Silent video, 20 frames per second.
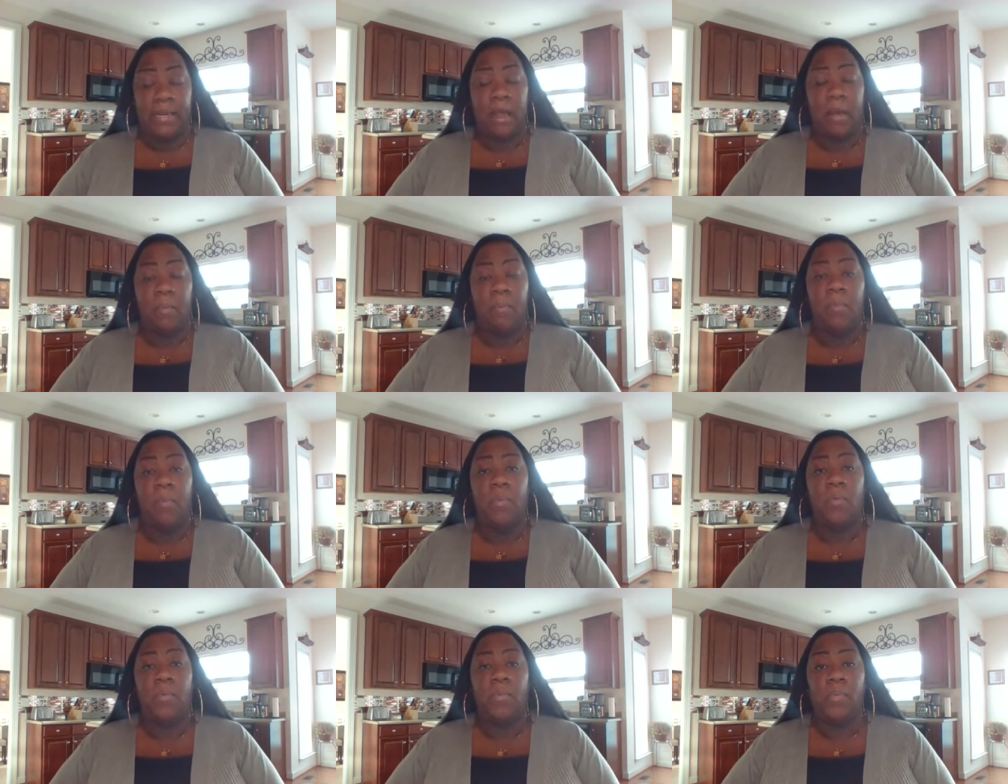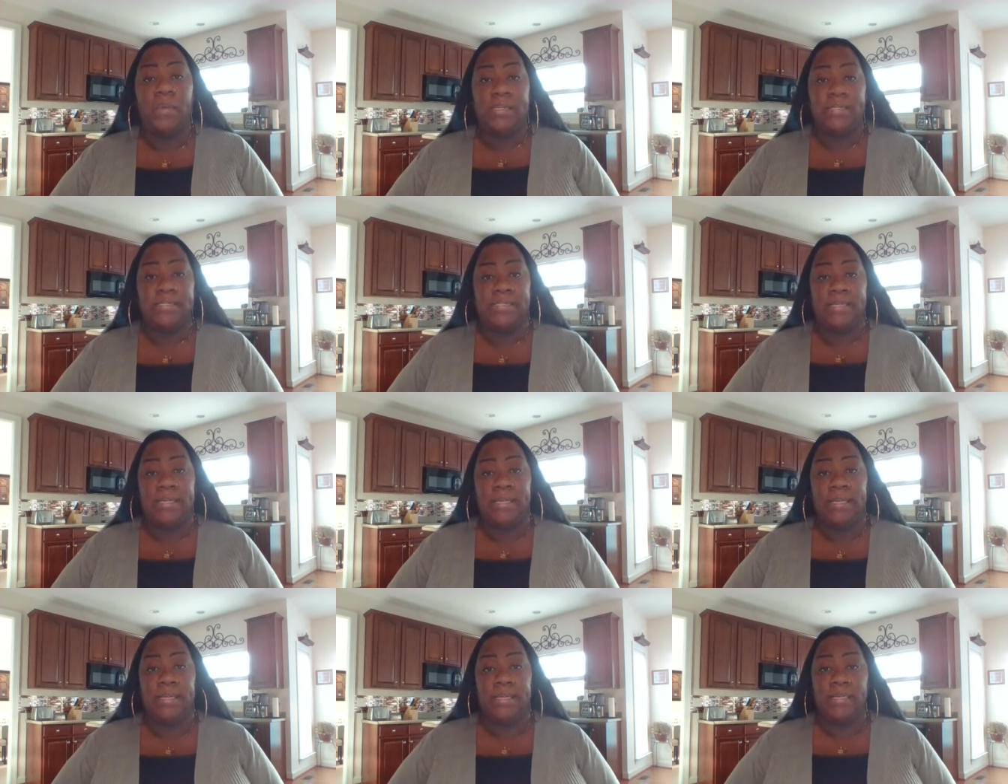and I'm always
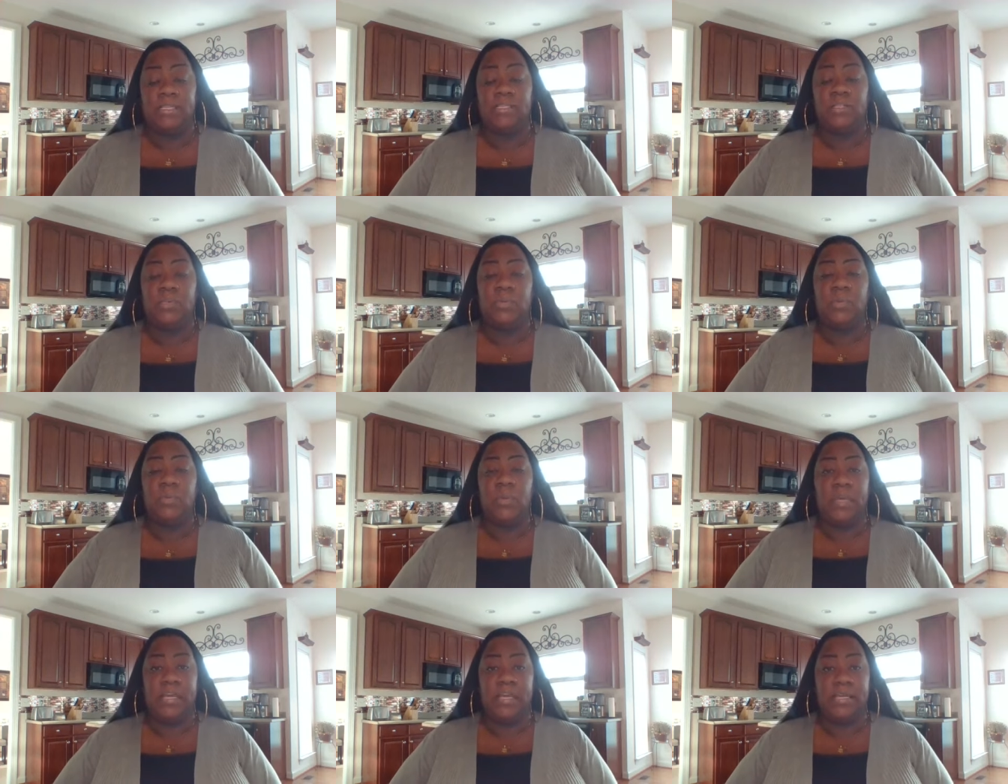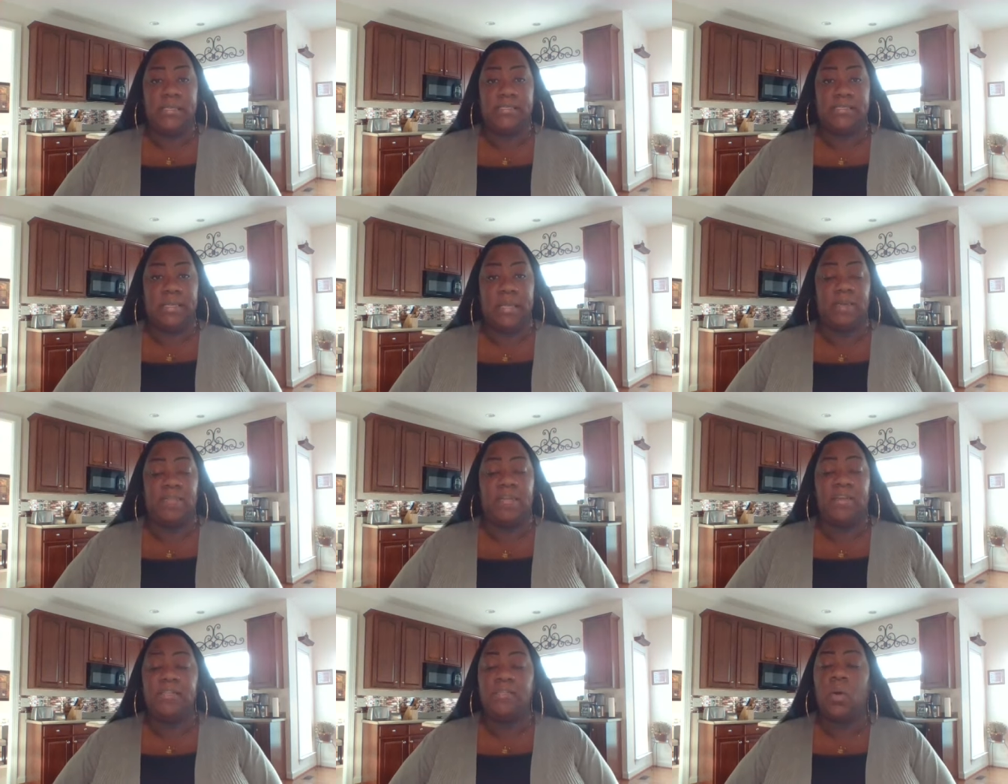standing to his
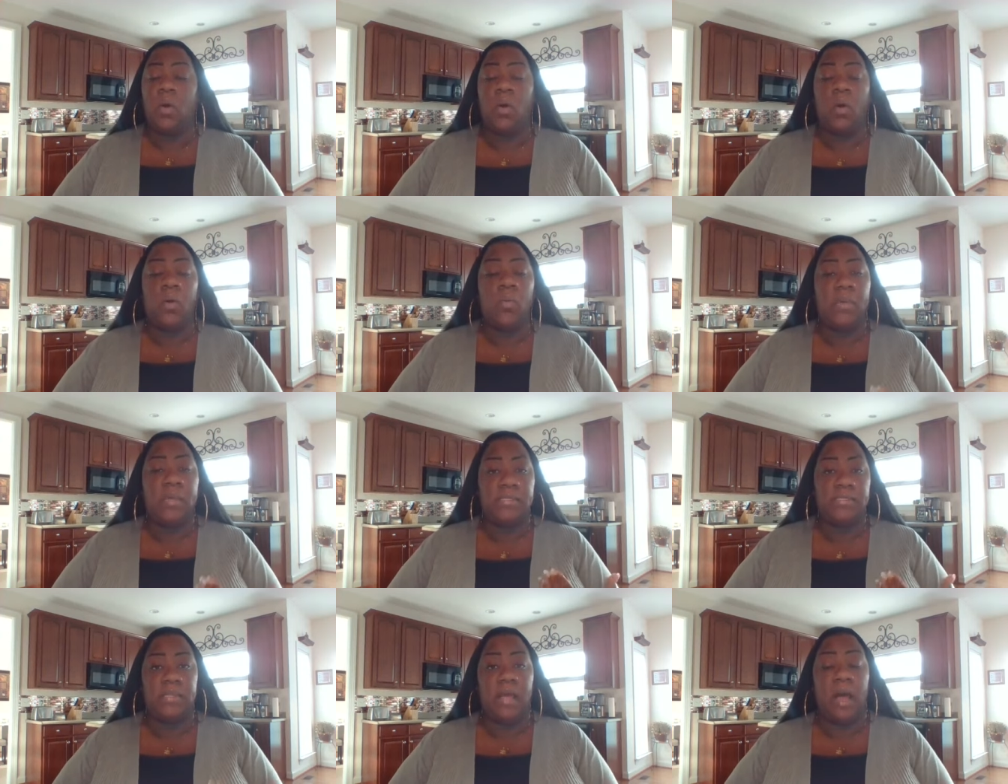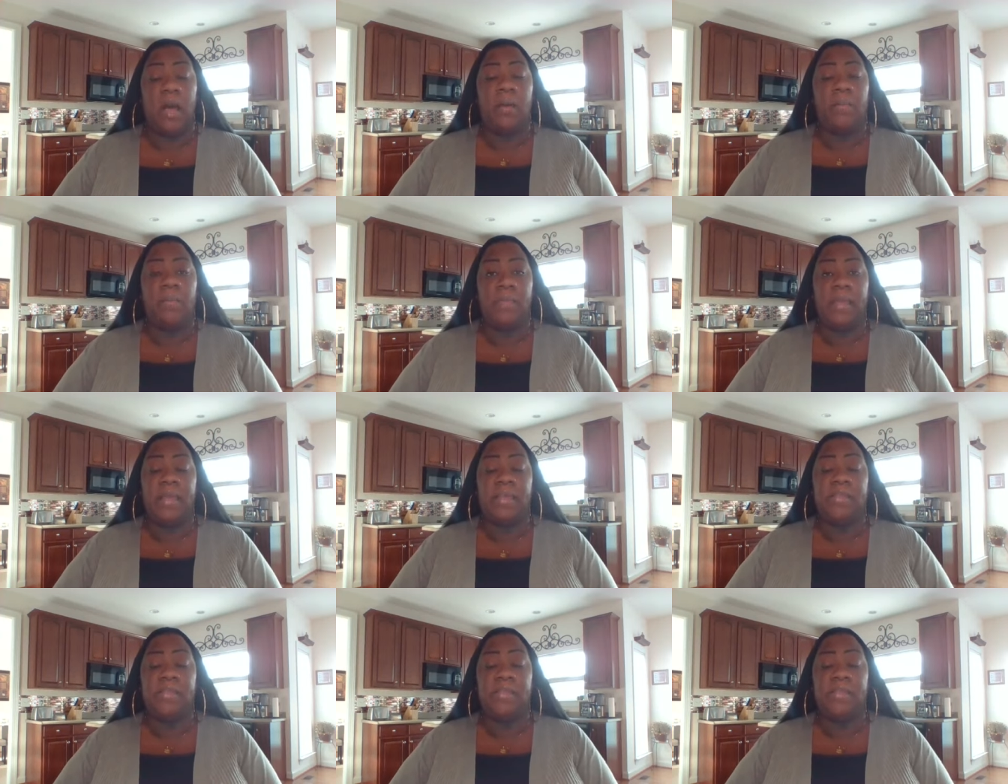left. He's always at